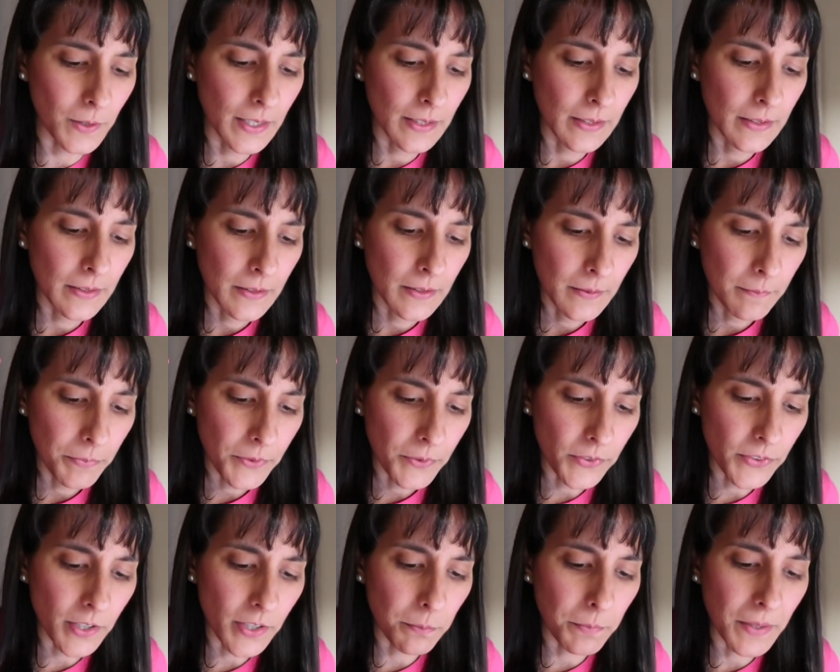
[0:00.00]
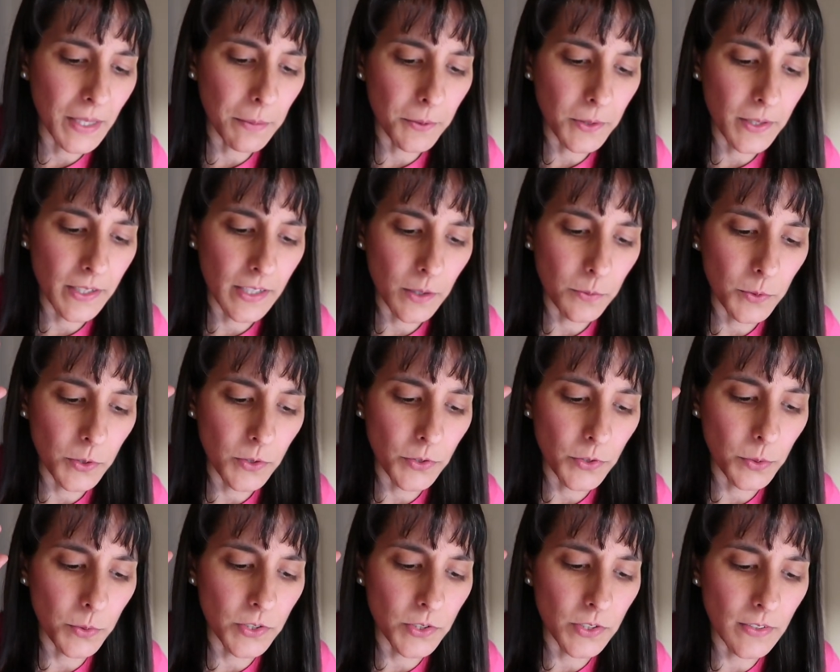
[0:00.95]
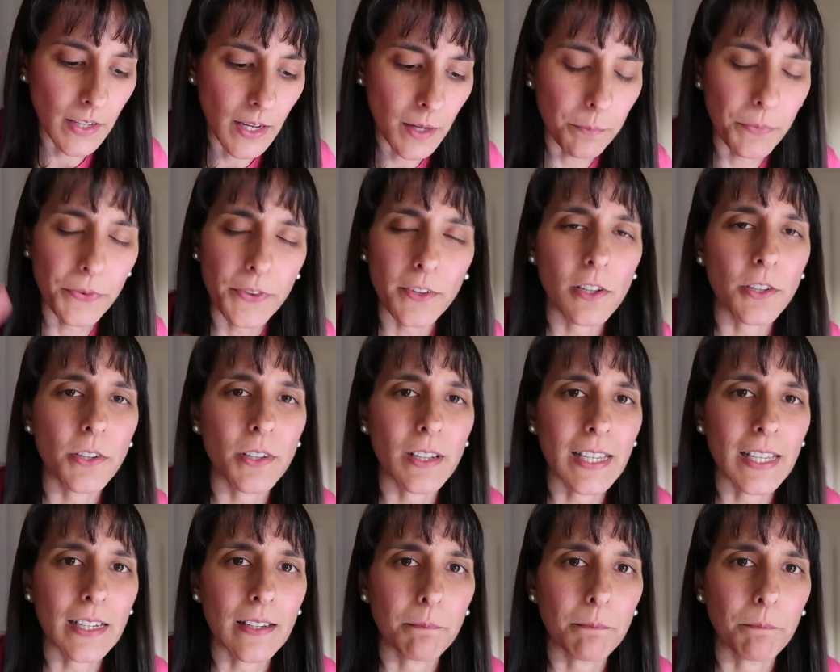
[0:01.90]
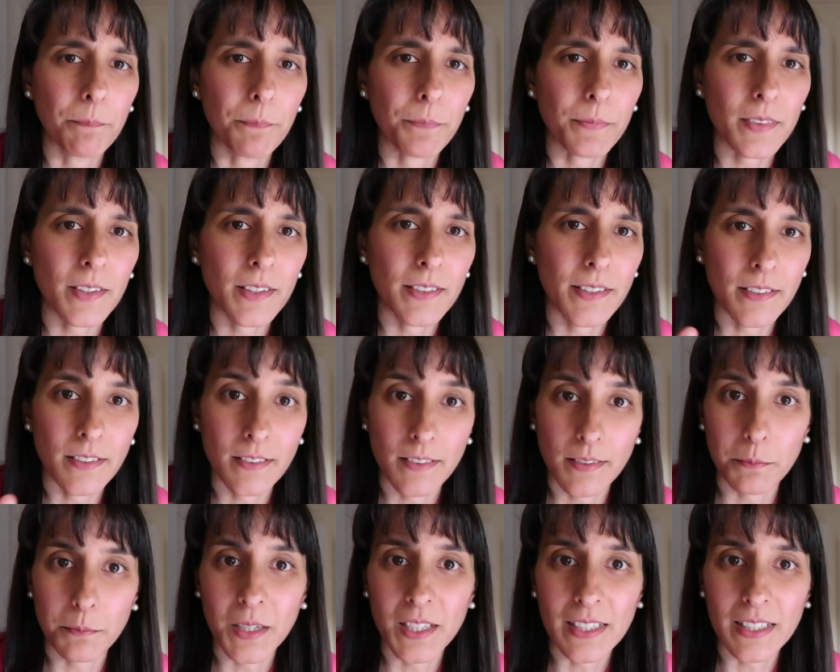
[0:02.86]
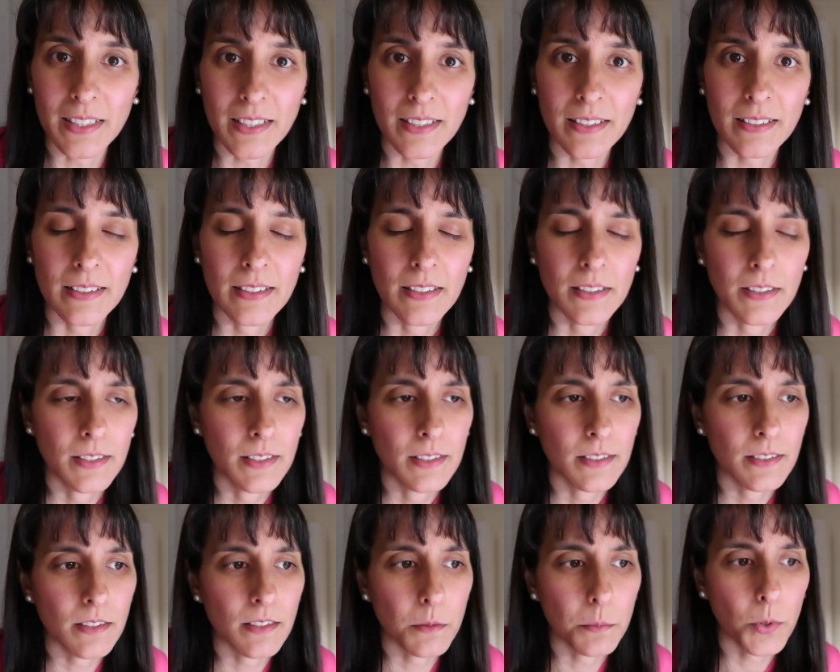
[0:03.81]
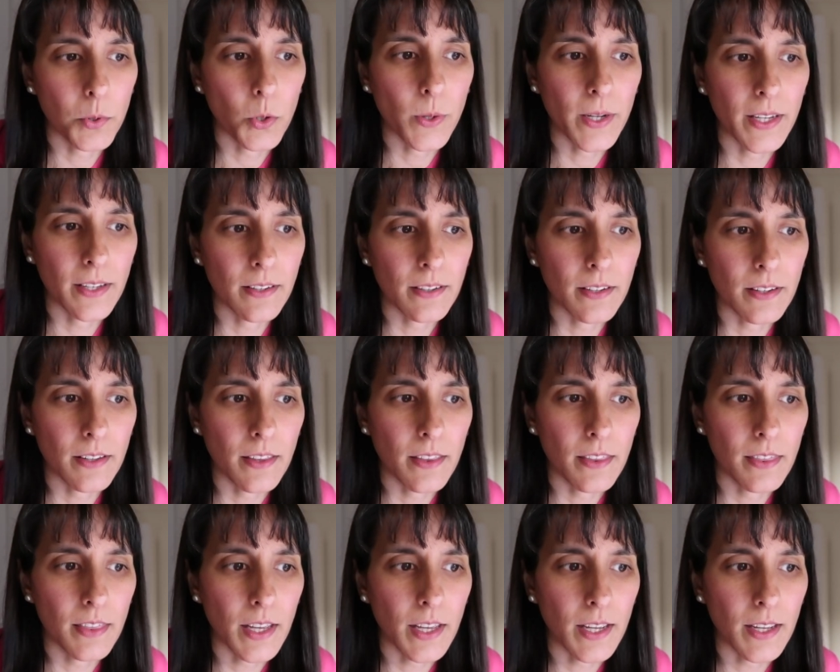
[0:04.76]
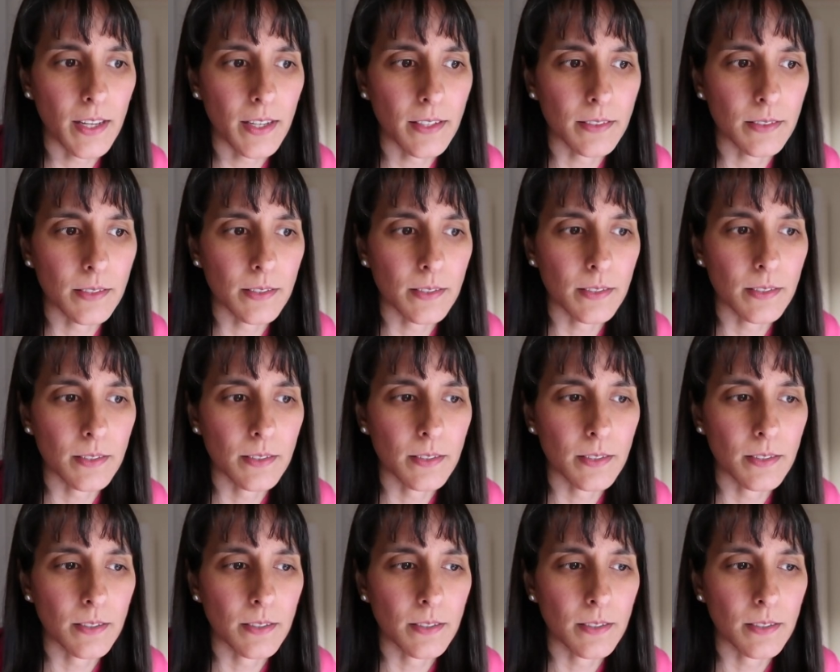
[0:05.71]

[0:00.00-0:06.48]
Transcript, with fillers: There are certain people in our world who are just absolutely addicted to money, to the point that